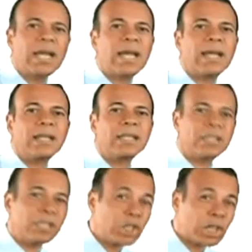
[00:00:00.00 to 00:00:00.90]
and
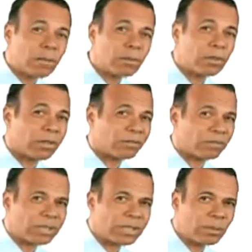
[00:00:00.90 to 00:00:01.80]
in each chapter you have
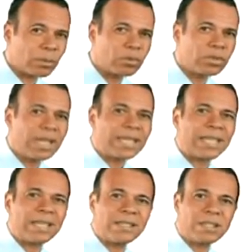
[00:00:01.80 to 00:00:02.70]
principles,
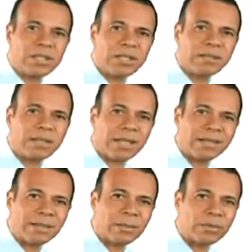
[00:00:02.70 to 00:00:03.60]
case studies and
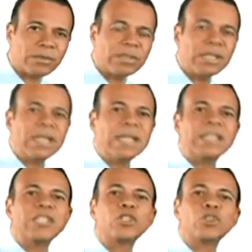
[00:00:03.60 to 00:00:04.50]
examples,
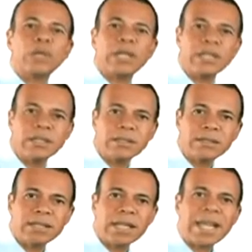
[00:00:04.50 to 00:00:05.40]

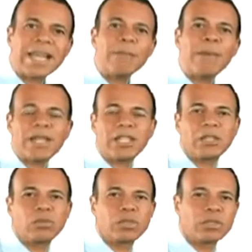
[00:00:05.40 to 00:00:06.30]
trainings, and
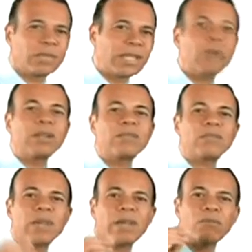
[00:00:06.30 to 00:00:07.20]
magic words, meaning
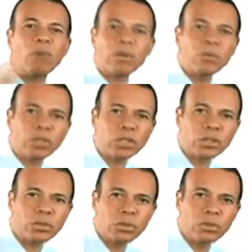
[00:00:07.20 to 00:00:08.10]
if you have one word
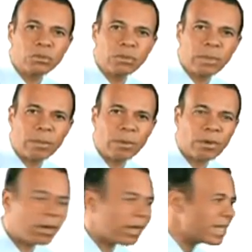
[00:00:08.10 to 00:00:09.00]
to
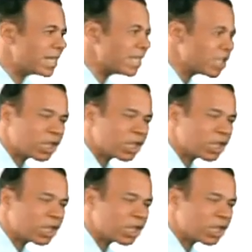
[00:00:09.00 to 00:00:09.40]
remember in each